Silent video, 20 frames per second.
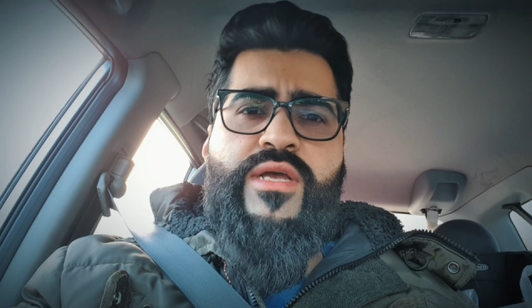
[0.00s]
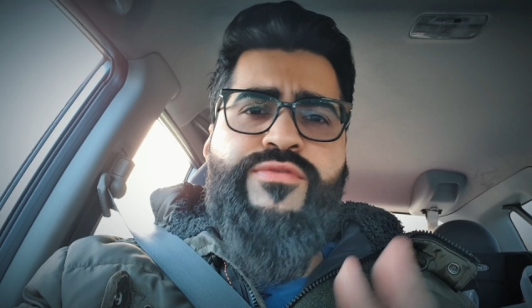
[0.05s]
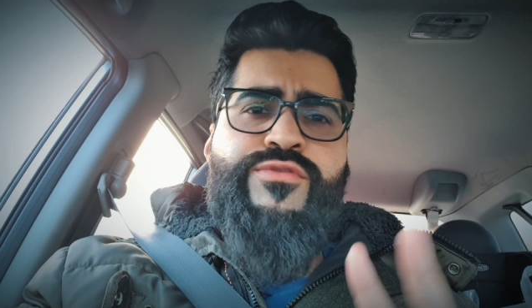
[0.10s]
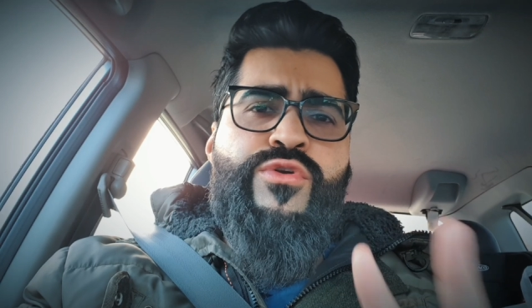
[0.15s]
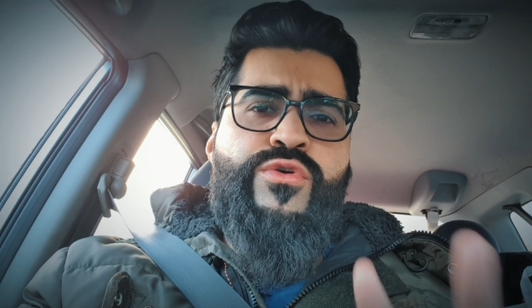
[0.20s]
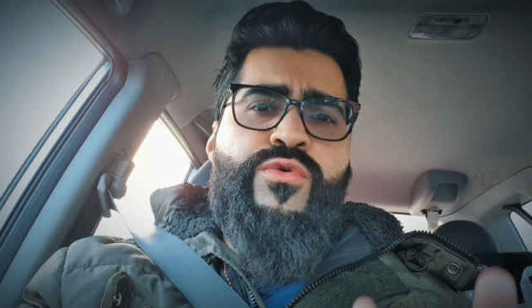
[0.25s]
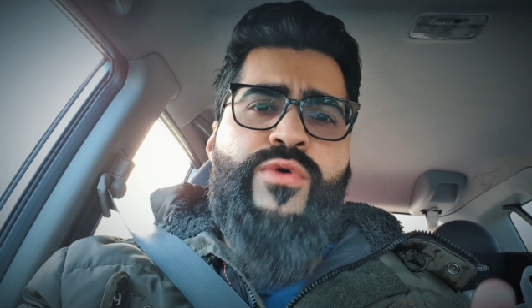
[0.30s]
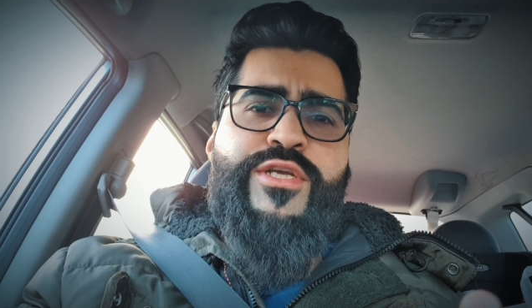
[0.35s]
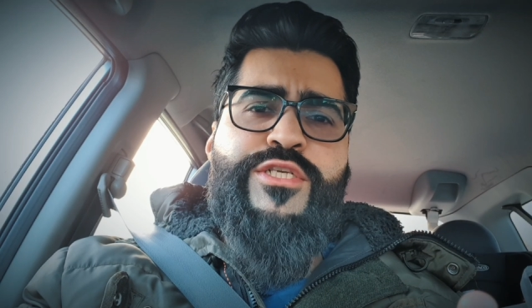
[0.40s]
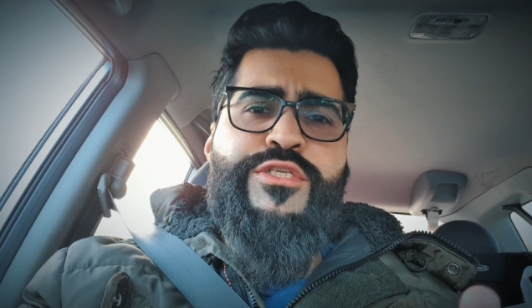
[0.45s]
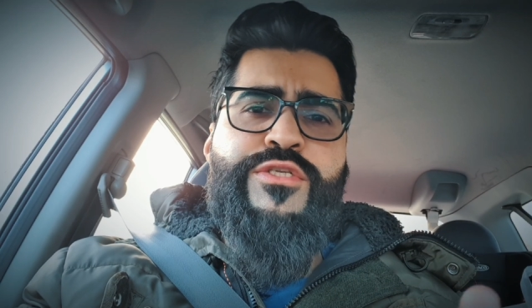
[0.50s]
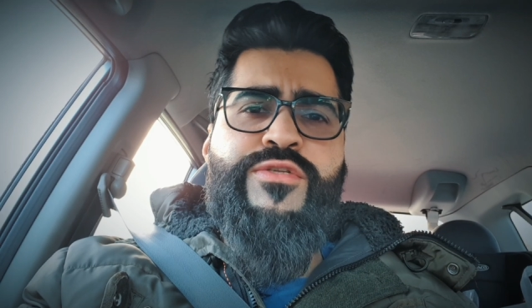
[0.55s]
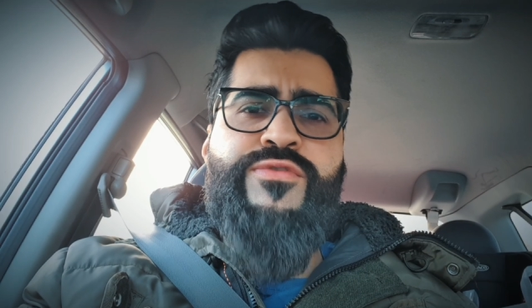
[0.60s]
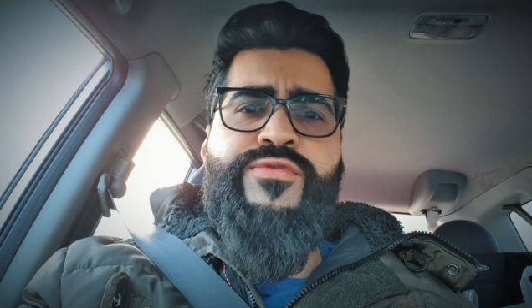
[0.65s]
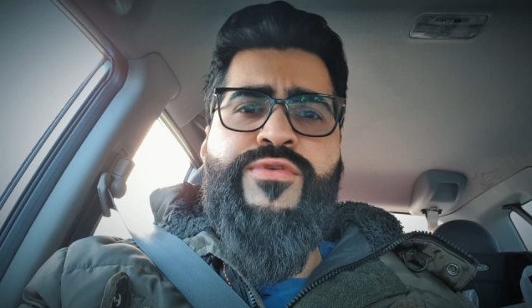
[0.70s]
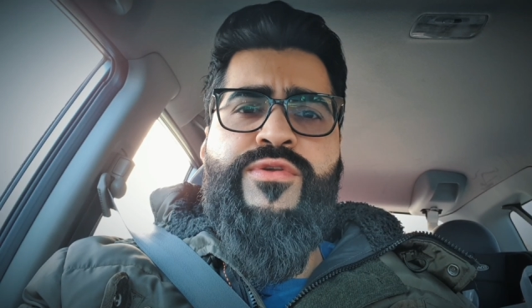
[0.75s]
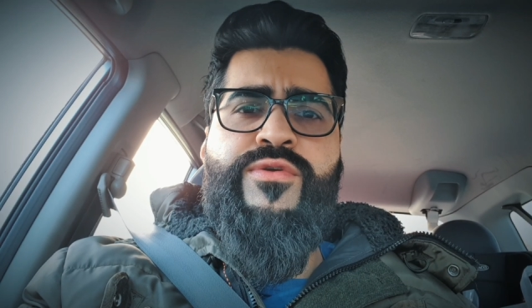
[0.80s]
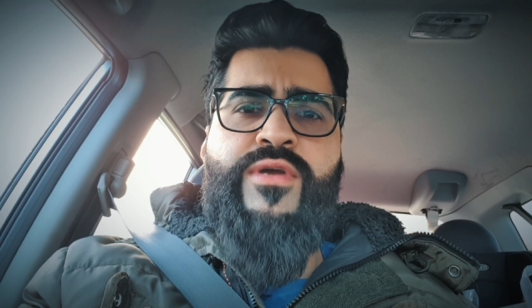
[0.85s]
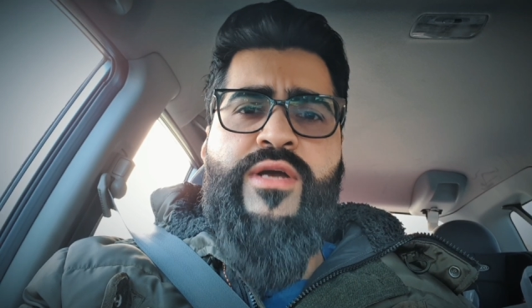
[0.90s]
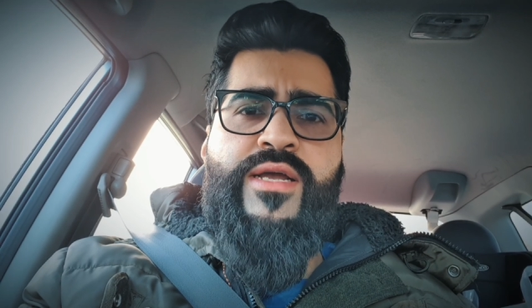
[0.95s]
So I have two questions
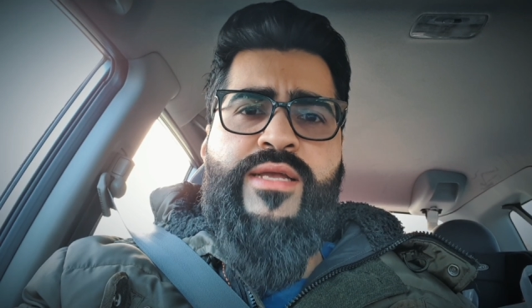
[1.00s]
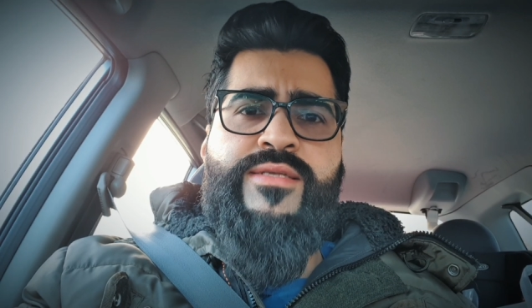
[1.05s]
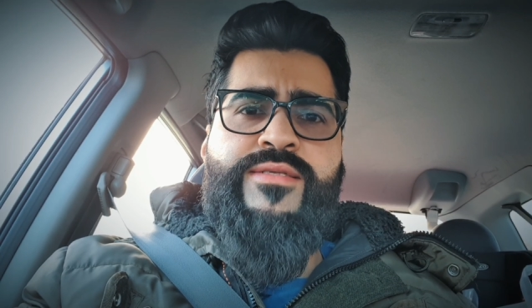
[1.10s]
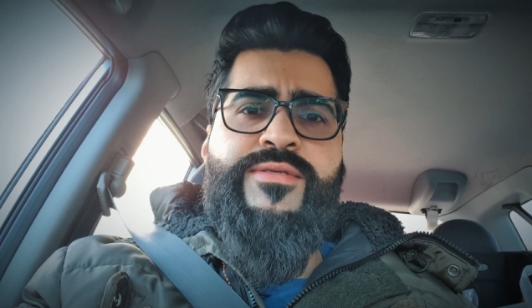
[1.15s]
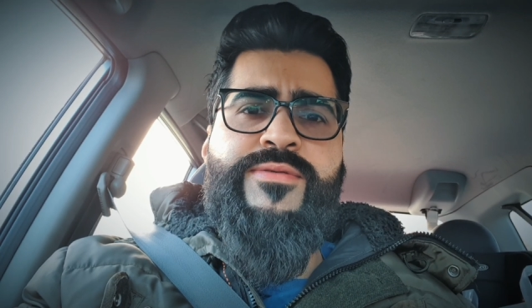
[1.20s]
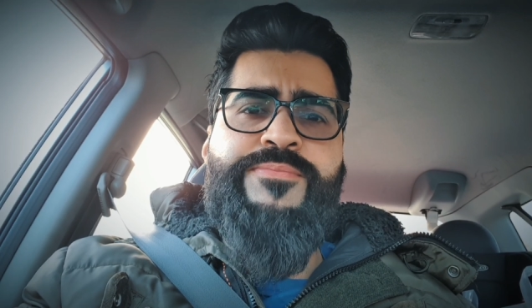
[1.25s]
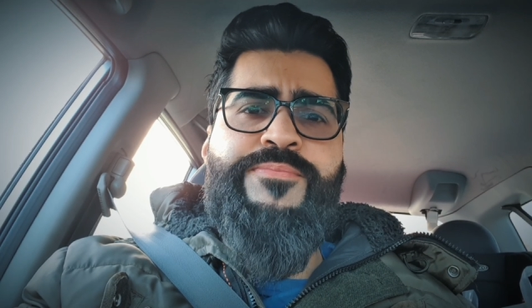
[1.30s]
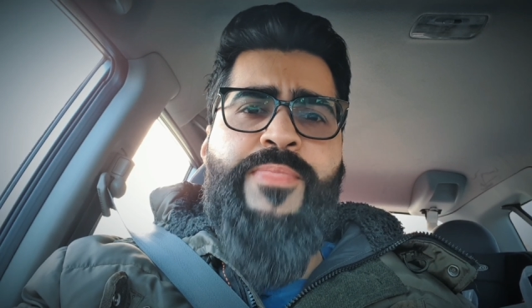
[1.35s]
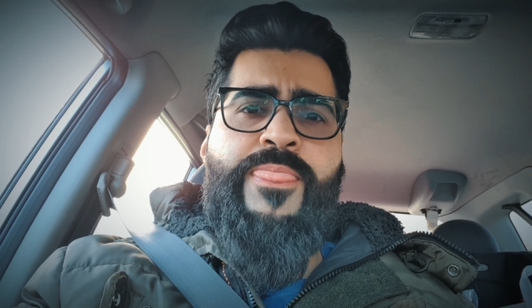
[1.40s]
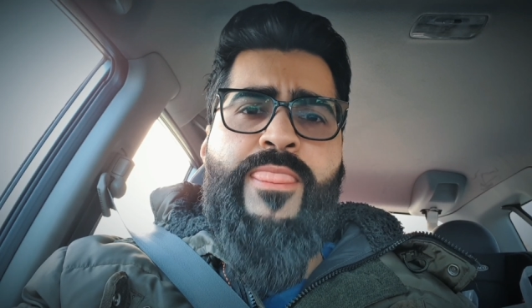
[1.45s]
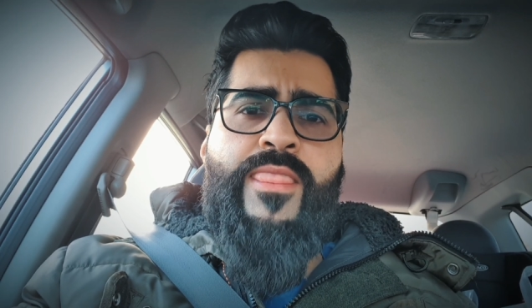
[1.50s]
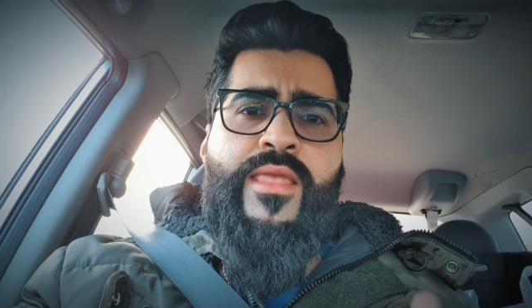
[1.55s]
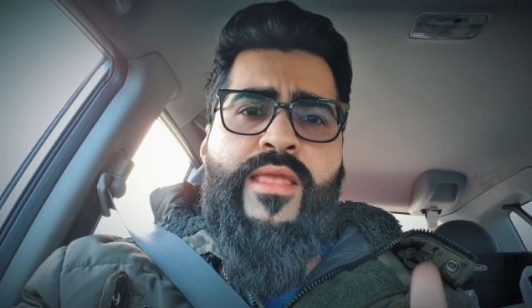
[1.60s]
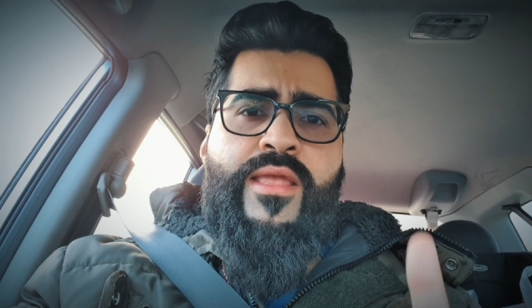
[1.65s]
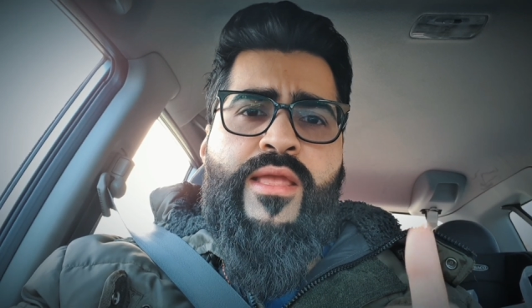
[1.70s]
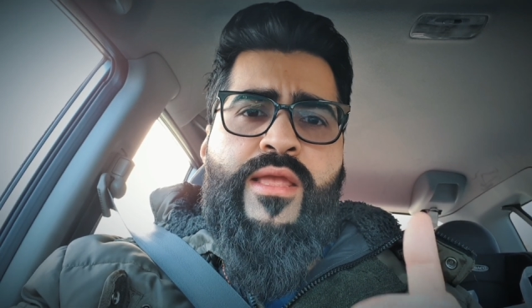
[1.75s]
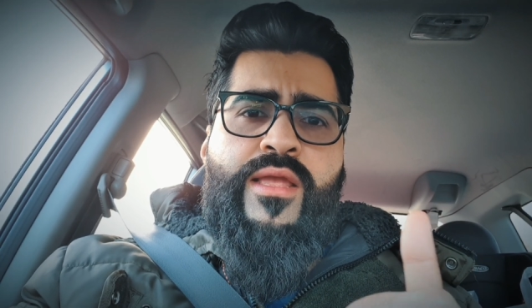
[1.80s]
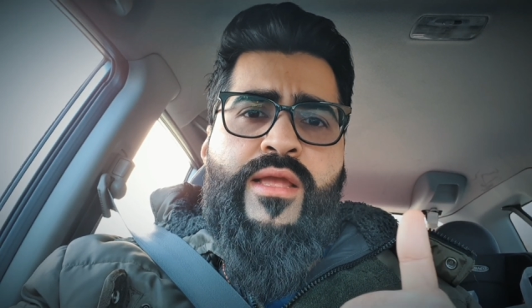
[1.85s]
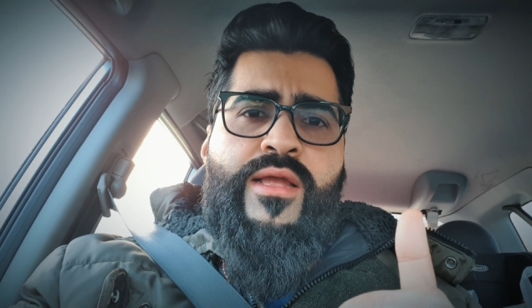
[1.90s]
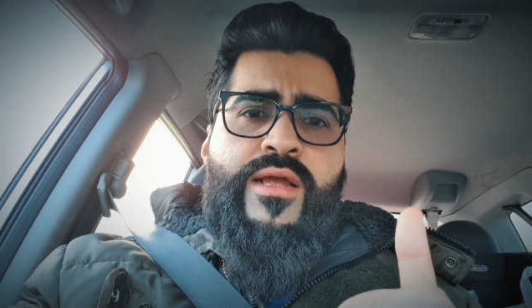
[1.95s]
for you guys.
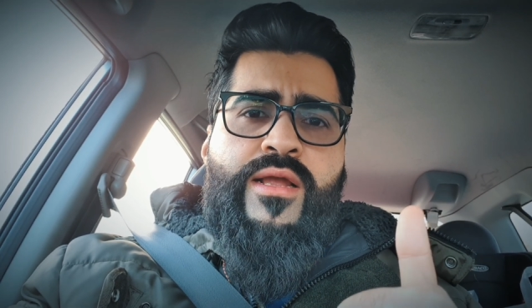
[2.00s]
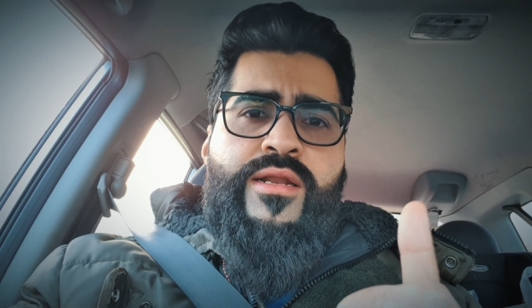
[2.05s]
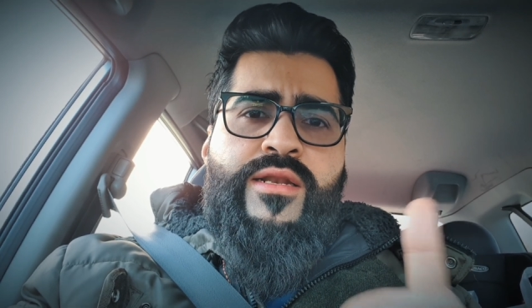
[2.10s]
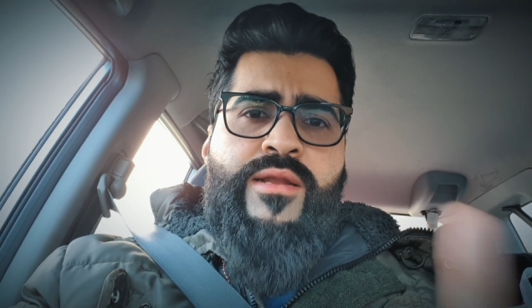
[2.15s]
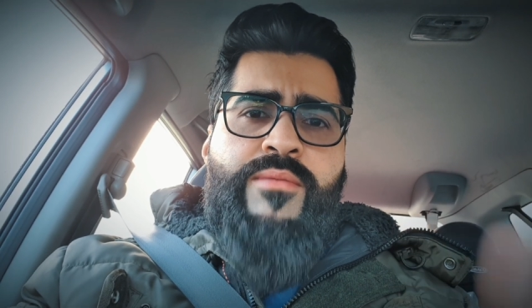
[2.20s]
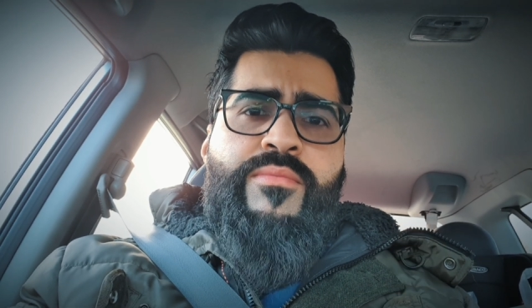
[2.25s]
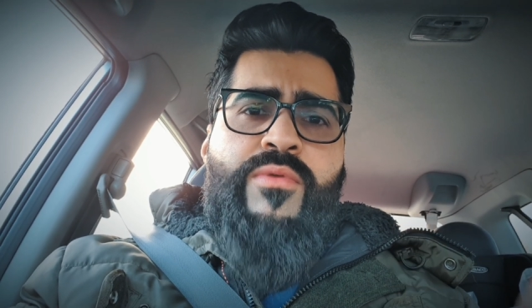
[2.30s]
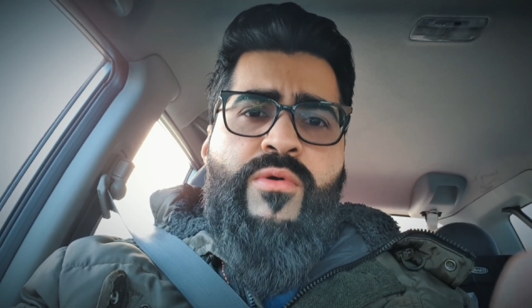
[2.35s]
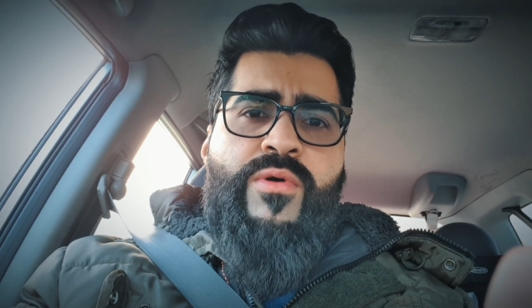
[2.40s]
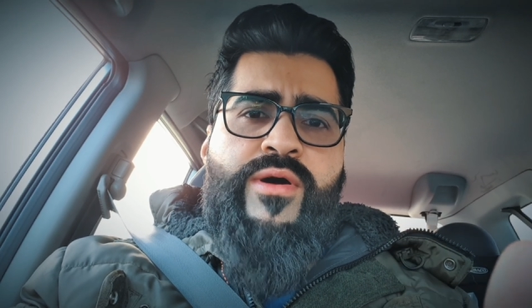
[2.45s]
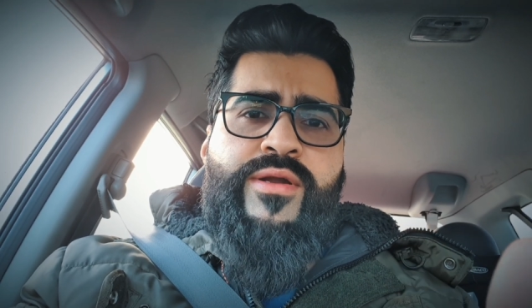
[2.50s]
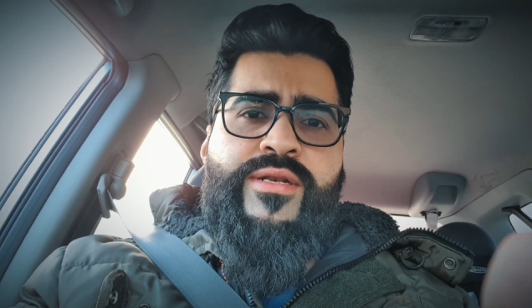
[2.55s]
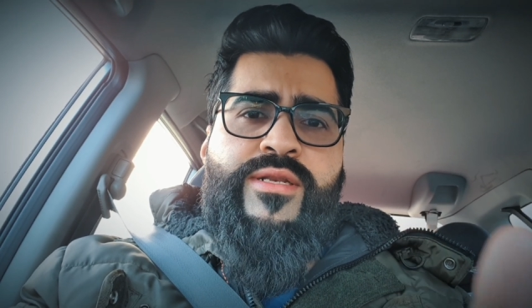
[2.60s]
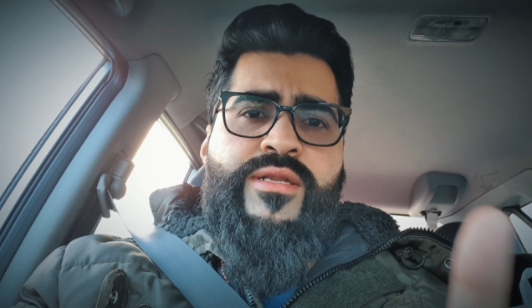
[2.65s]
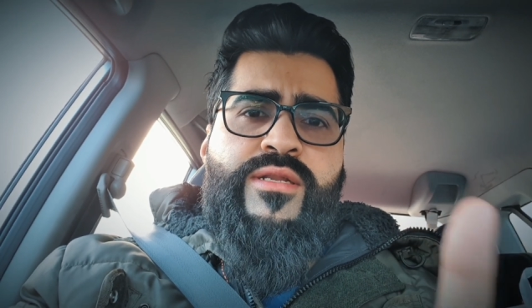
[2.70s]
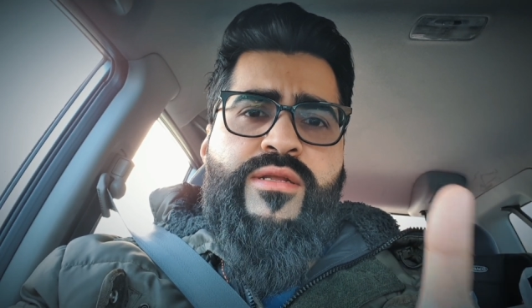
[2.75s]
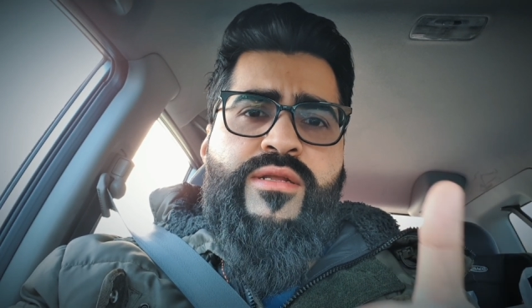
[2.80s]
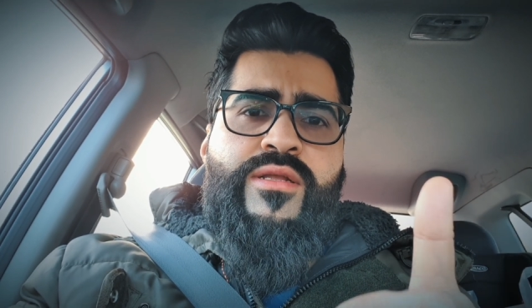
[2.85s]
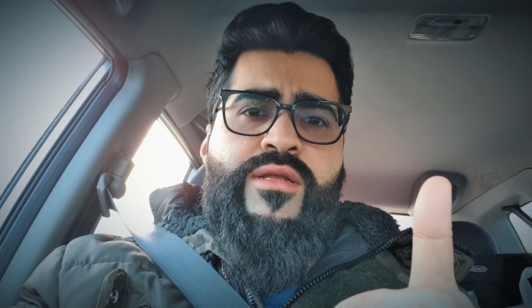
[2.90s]
Number one,